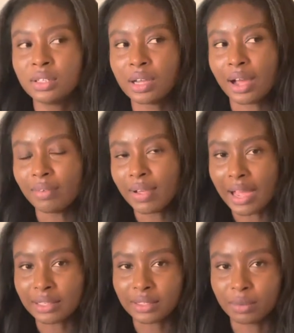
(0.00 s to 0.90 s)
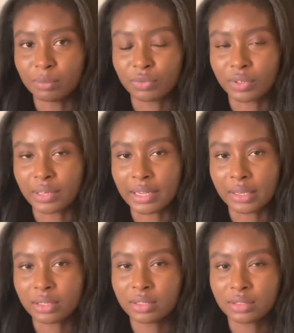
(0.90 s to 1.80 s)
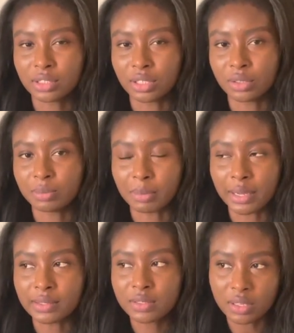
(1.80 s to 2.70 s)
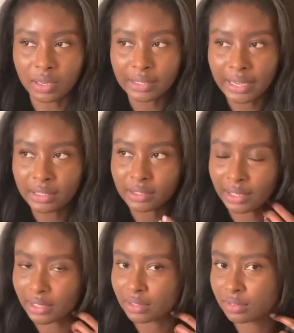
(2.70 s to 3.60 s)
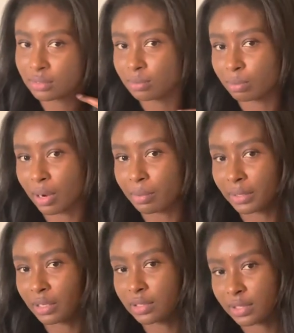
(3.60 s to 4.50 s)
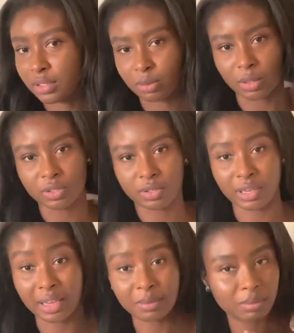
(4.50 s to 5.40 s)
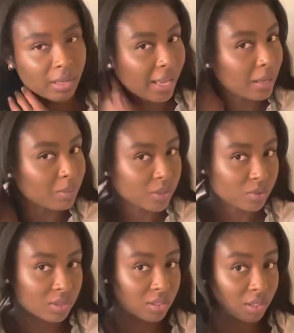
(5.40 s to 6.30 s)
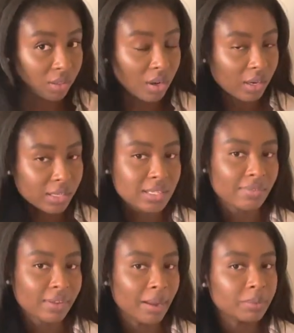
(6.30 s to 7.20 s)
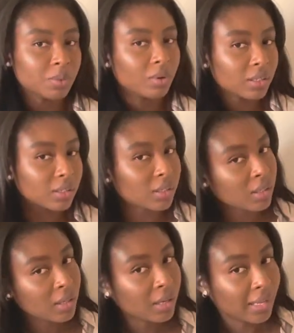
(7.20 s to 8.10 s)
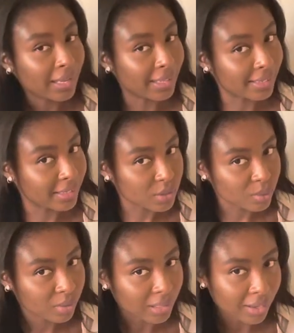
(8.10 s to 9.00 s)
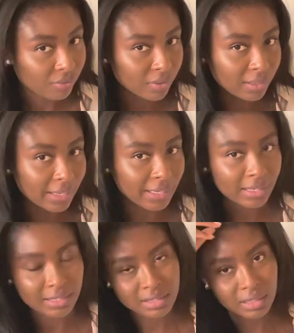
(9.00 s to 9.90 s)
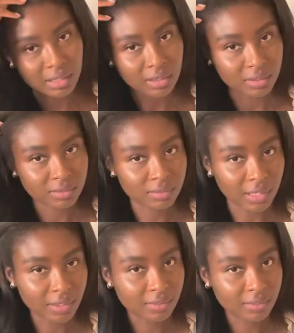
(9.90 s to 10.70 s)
I've had them for like, you know, months on end. Like probably six months to eight eight months was the longest I've kept one and this one I feel like it's gonna like